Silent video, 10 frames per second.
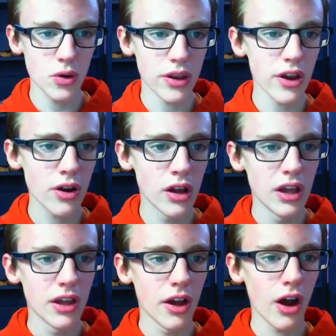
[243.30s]
here,
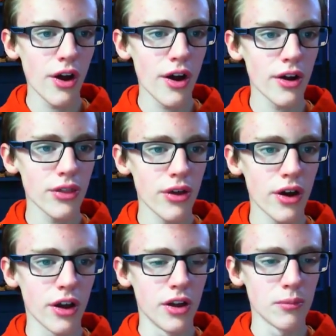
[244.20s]
uh, the
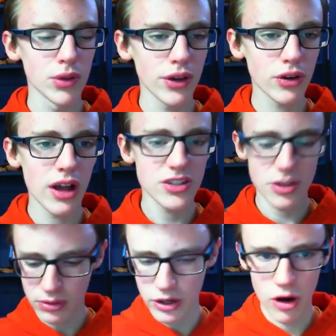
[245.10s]
player class and
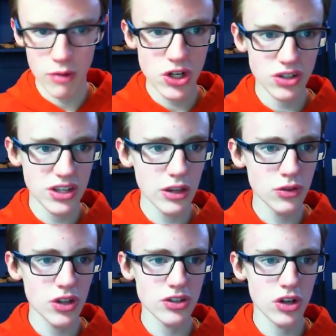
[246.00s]
player object, take those
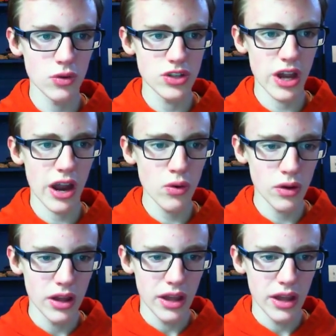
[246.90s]
lines of codes out,